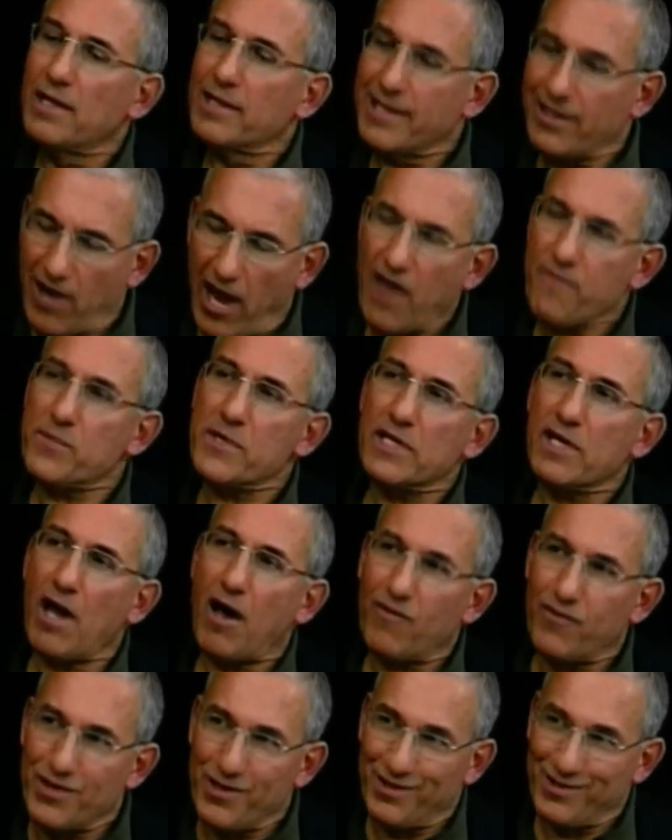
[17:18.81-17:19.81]
There have been
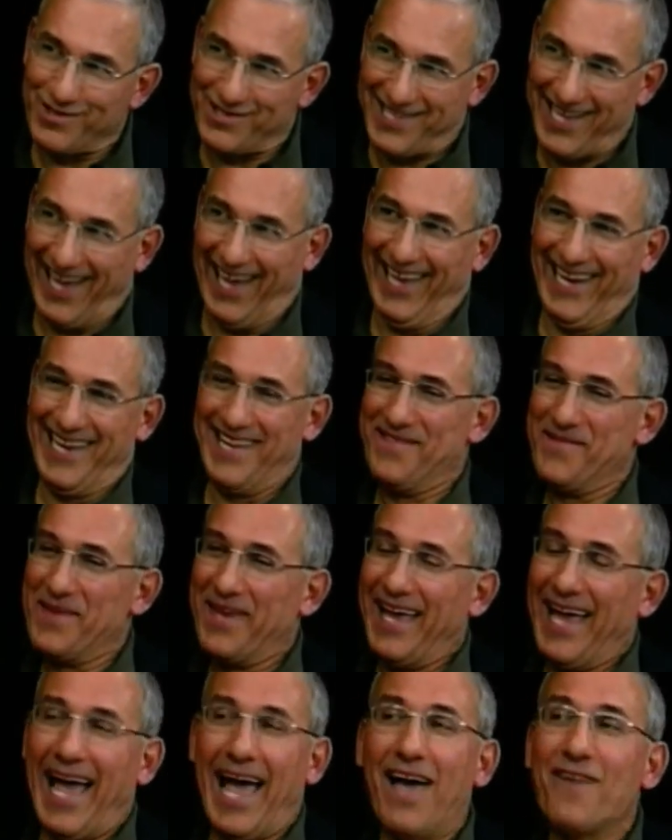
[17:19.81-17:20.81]
governors that
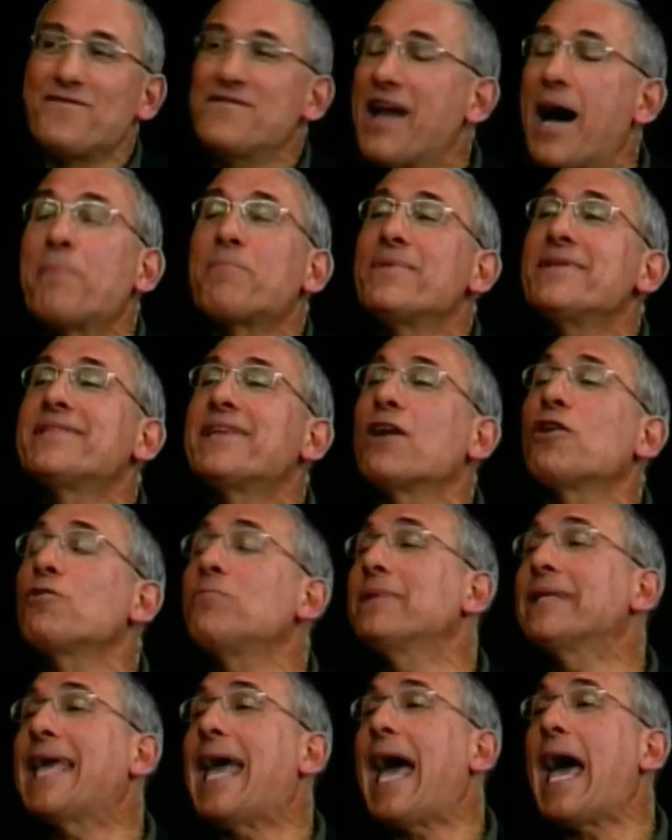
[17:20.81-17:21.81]
have not been
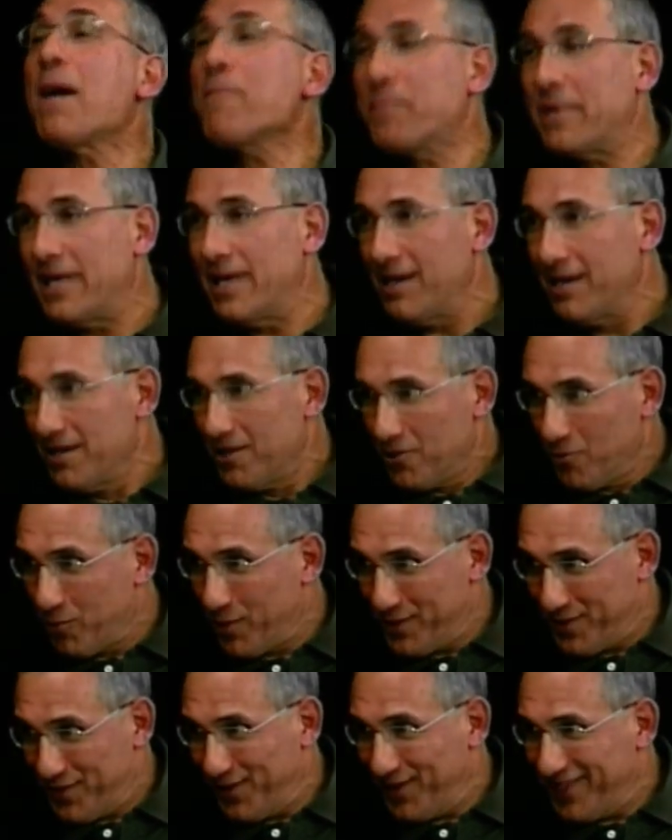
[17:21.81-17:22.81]
terribly happy
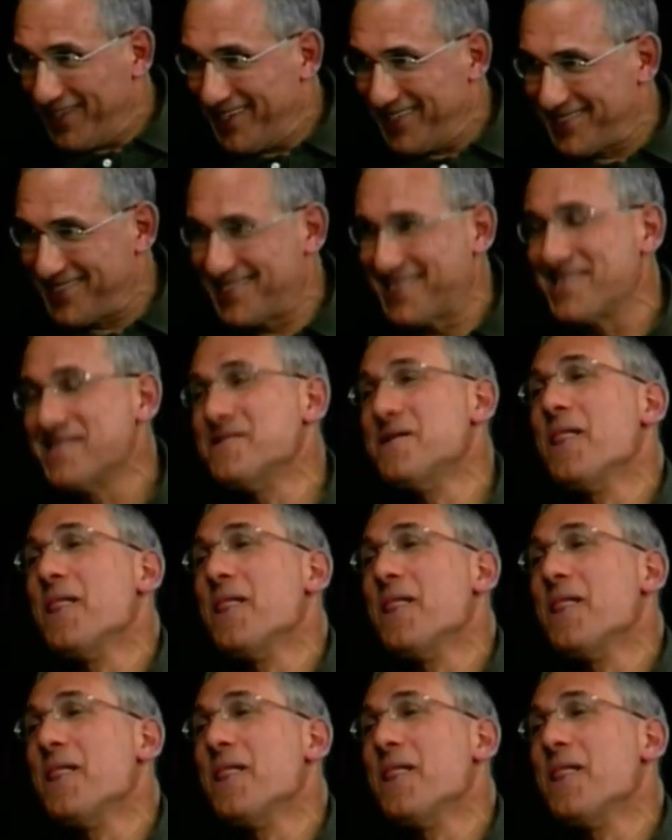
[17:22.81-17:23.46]
with the list,